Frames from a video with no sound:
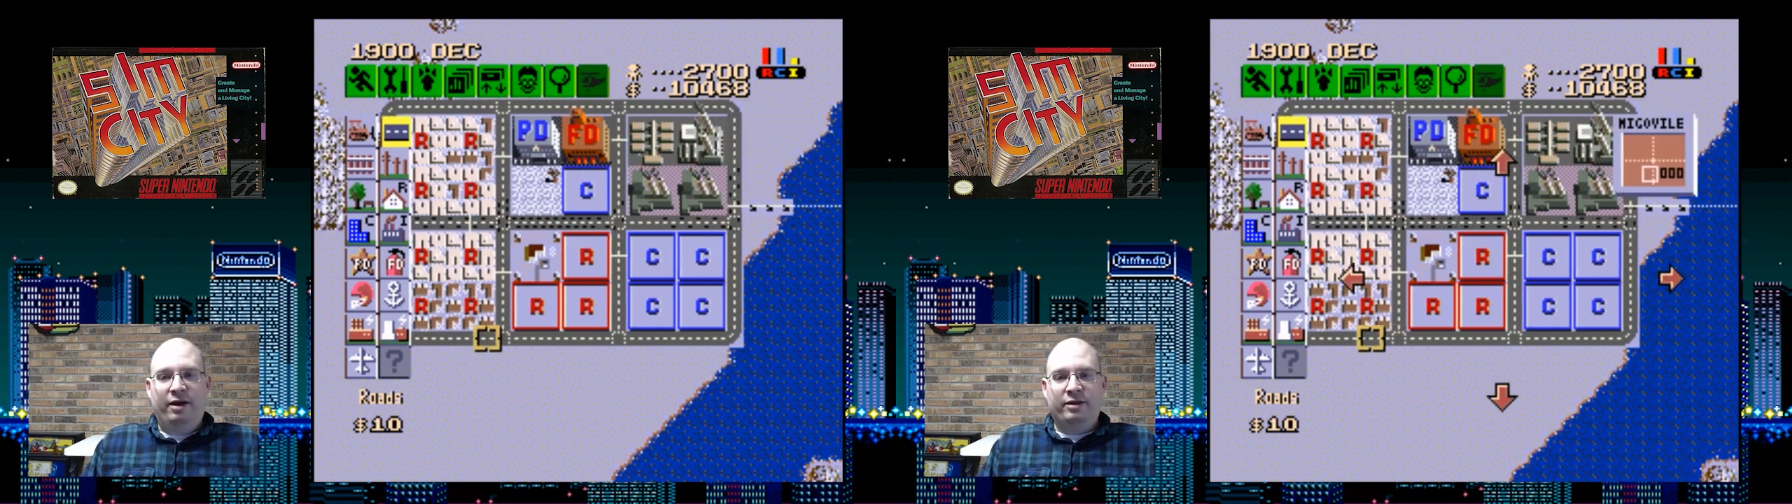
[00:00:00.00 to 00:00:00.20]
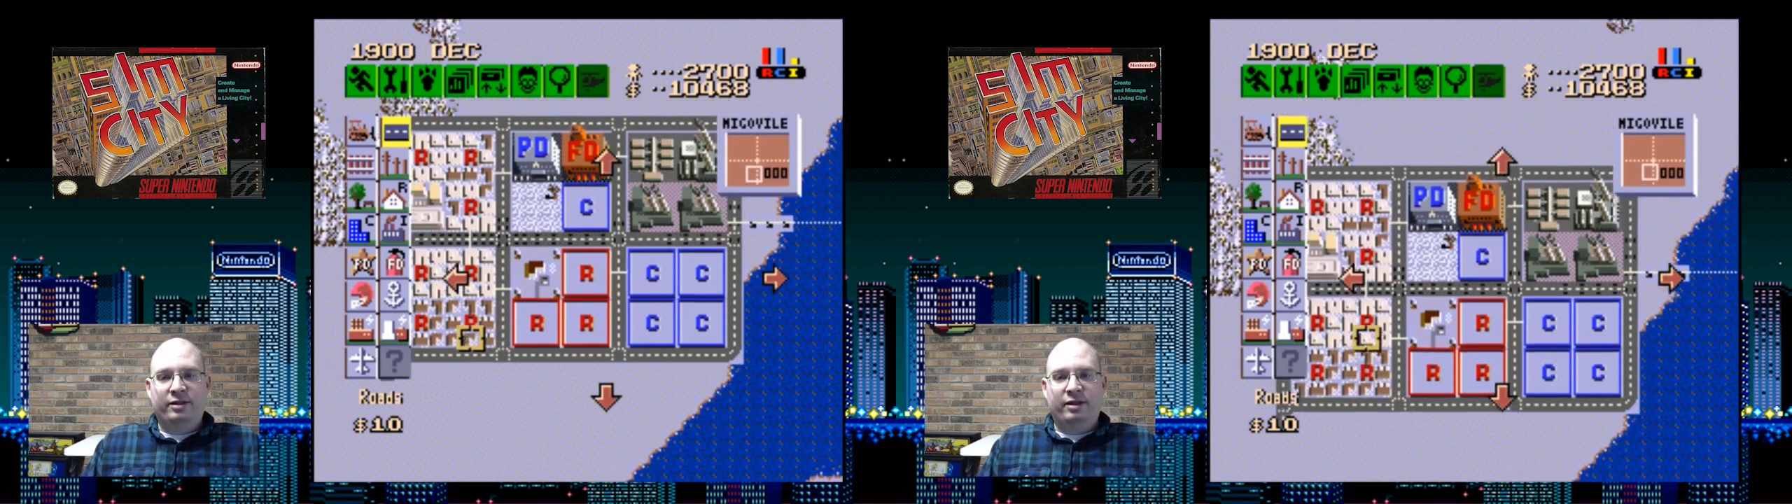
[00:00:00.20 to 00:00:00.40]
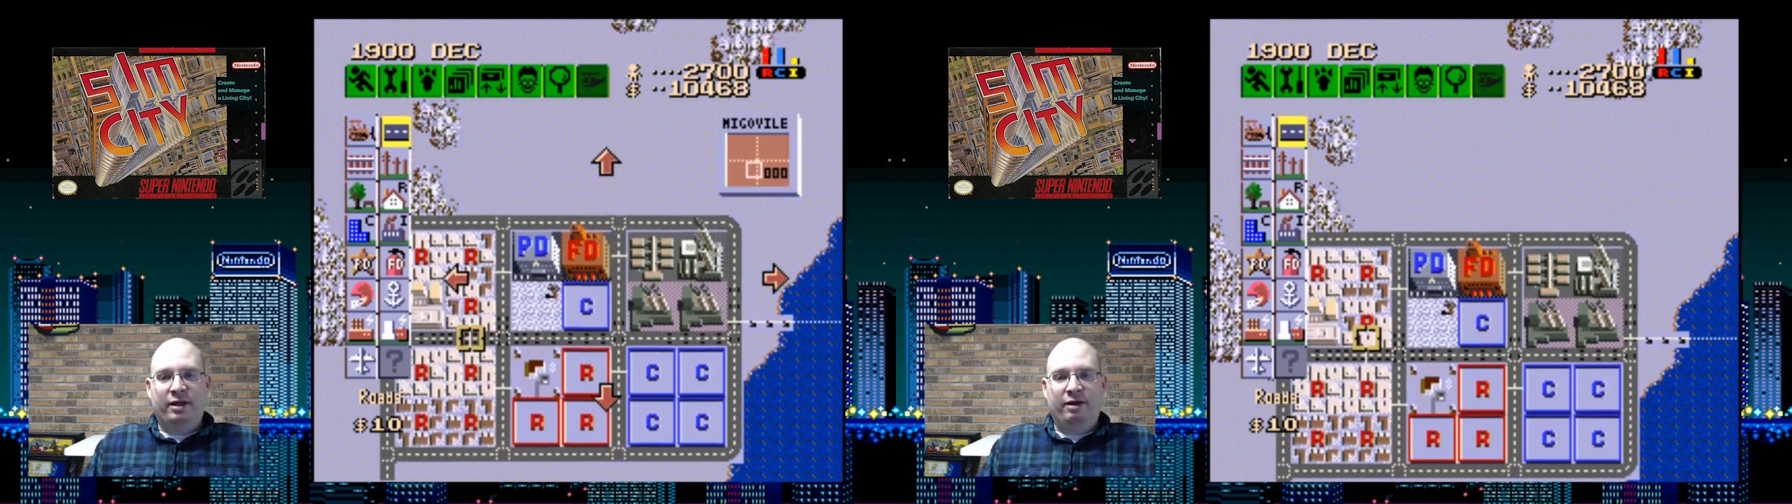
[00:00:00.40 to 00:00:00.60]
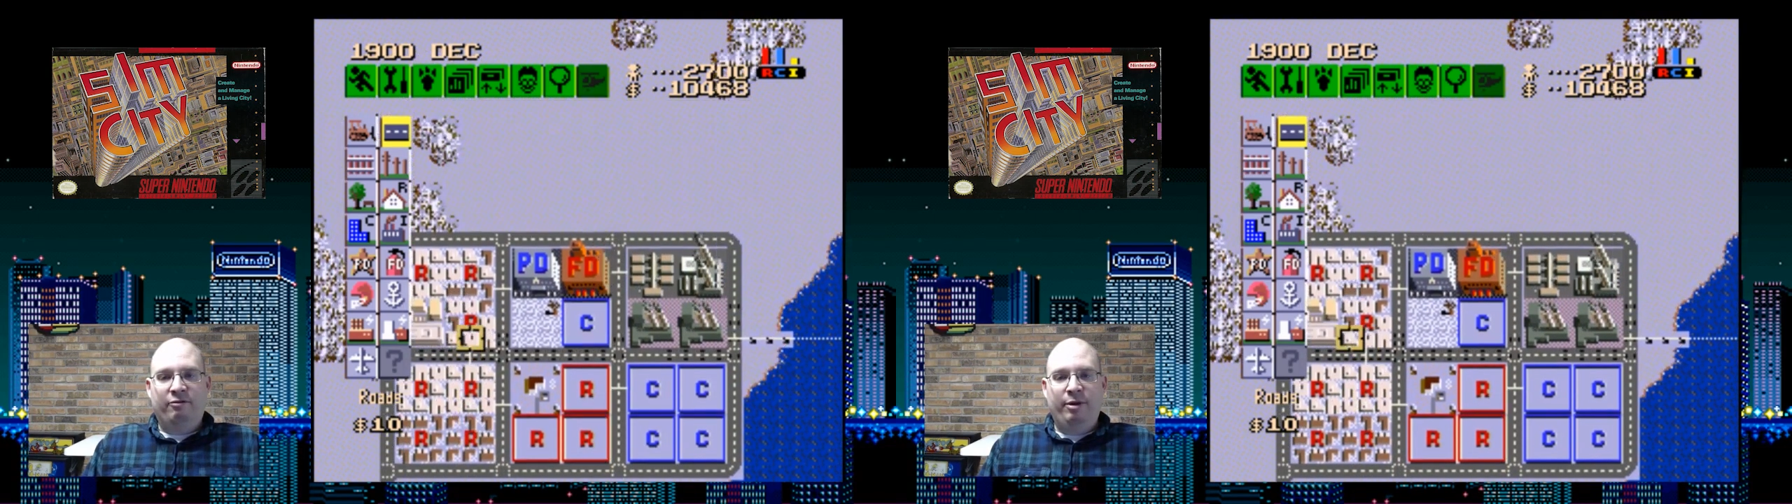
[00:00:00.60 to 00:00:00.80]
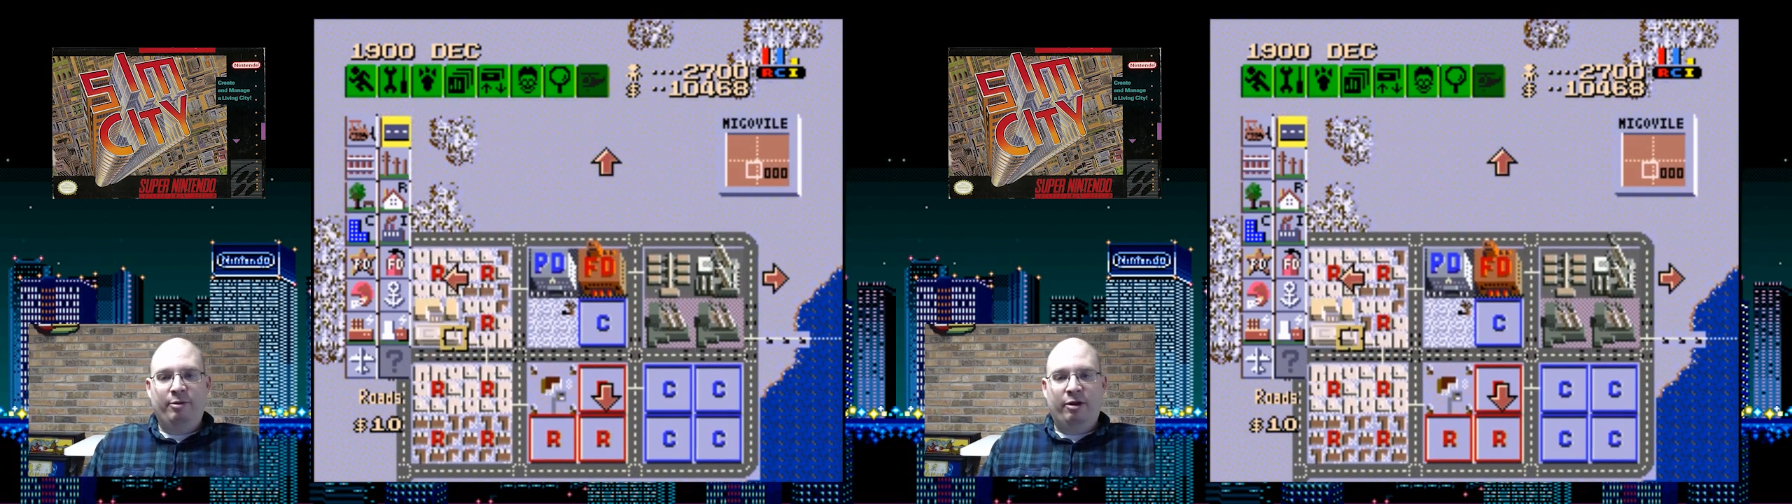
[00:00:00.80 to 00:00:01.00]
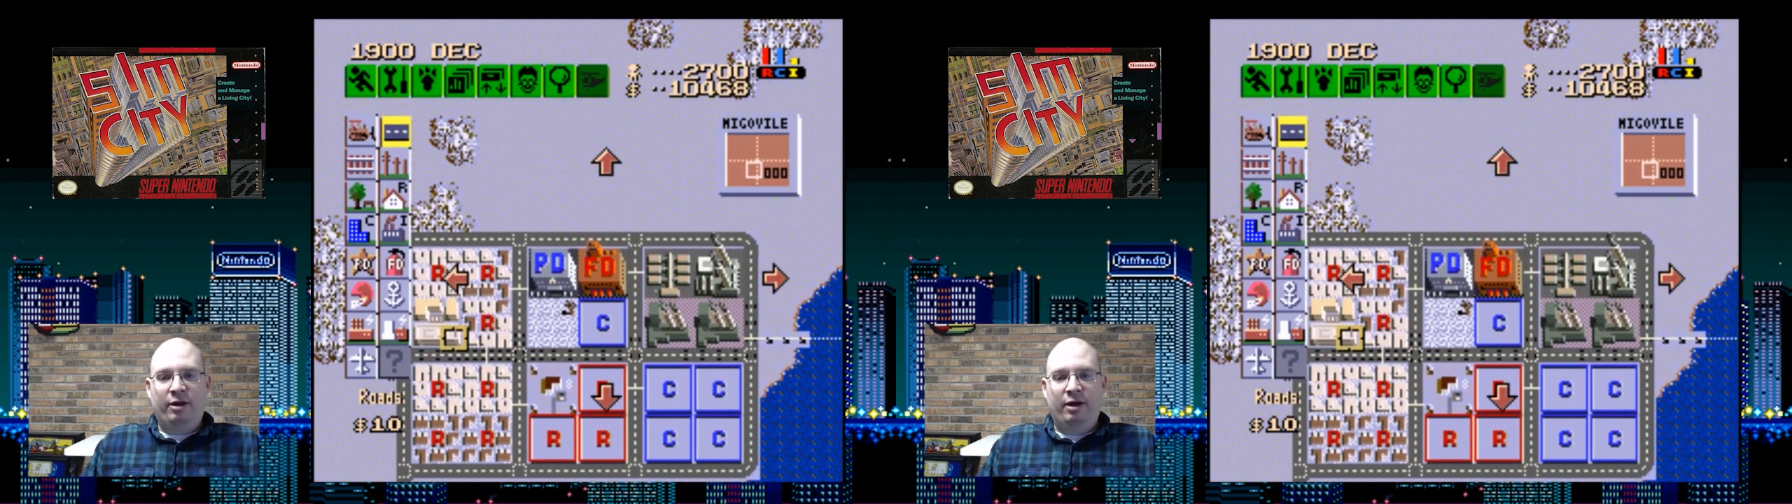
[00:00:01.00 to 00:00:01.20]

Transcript: Just to give people